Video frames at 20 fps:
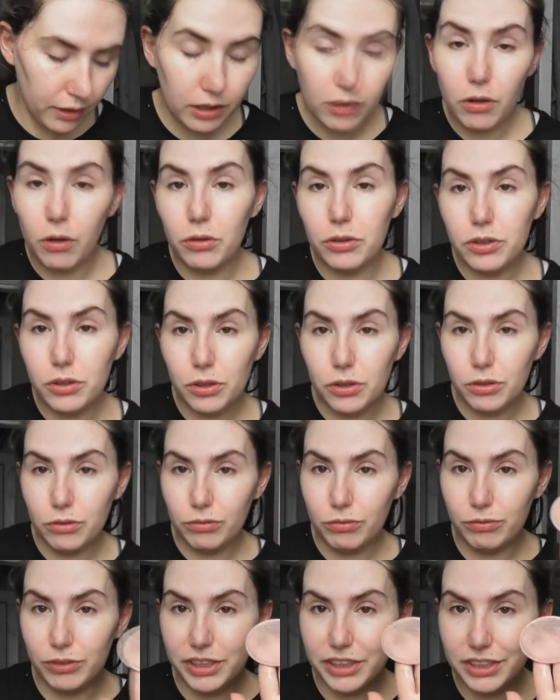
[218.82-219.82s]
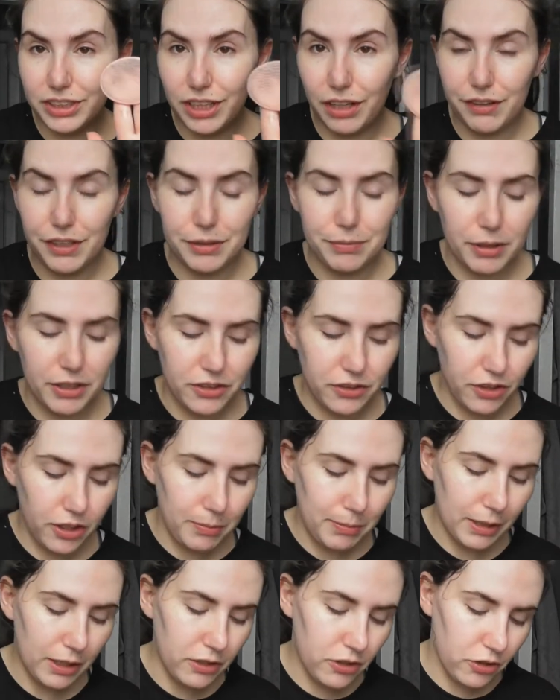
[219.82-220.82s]
Also rediscovered my
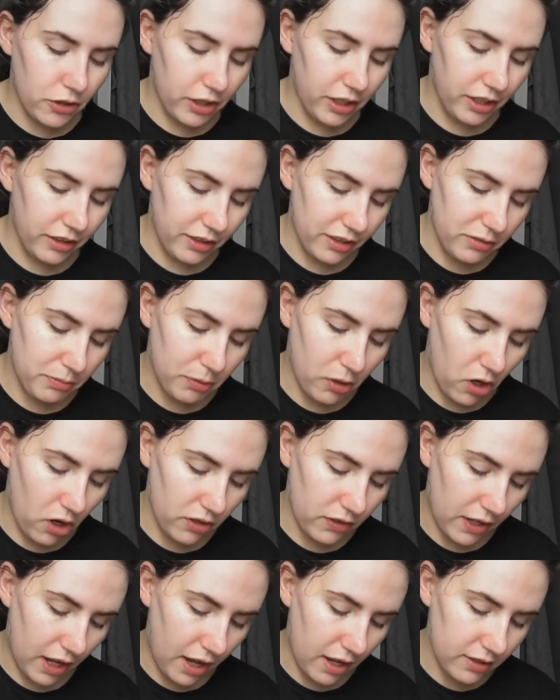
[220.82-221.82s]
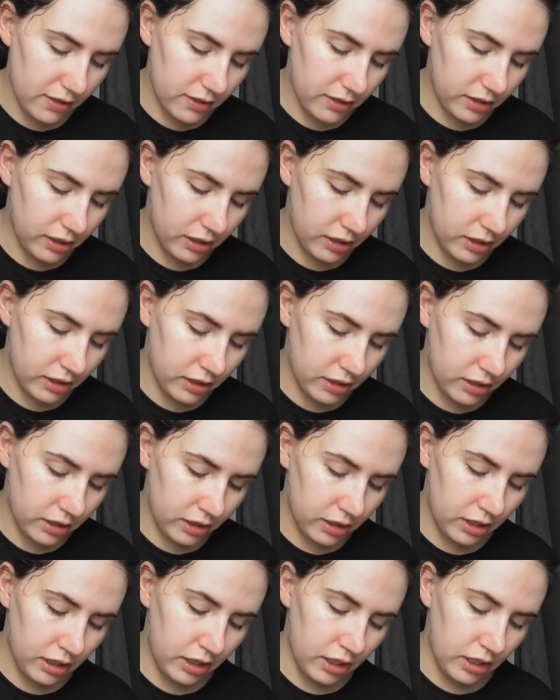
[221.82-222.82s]
scrublet during this process.
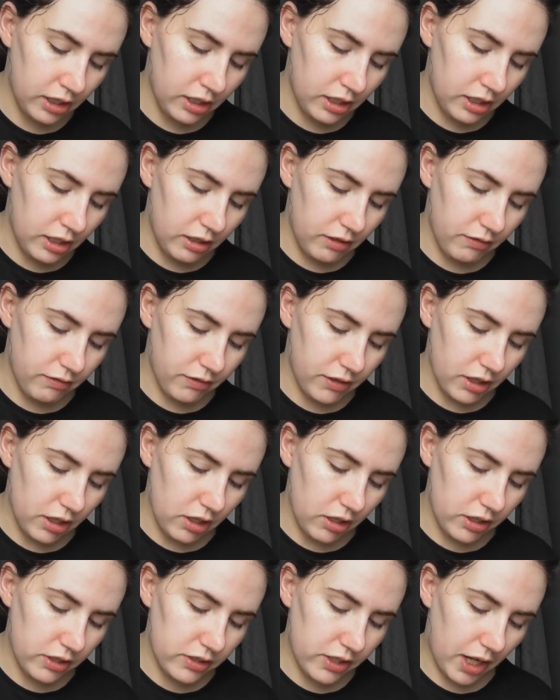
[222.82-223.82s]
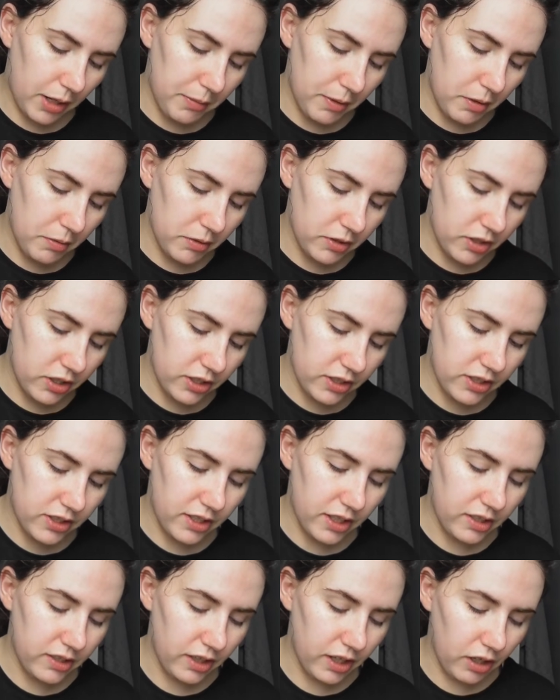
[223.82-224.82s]
For the longest time it was just
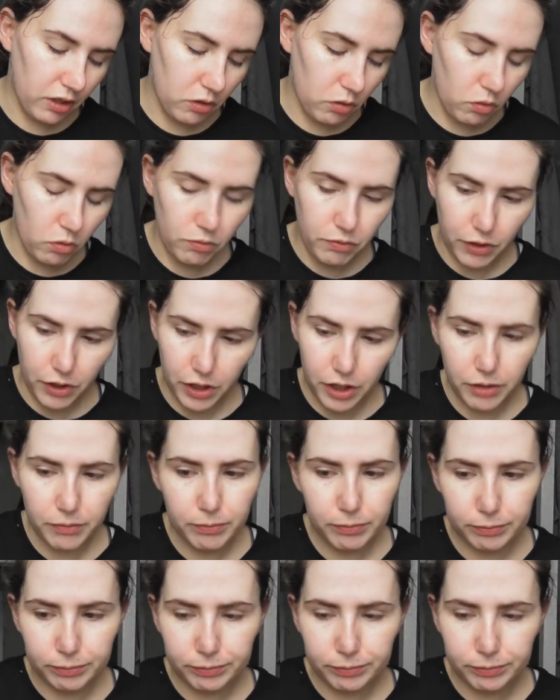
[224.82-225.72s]
sitting over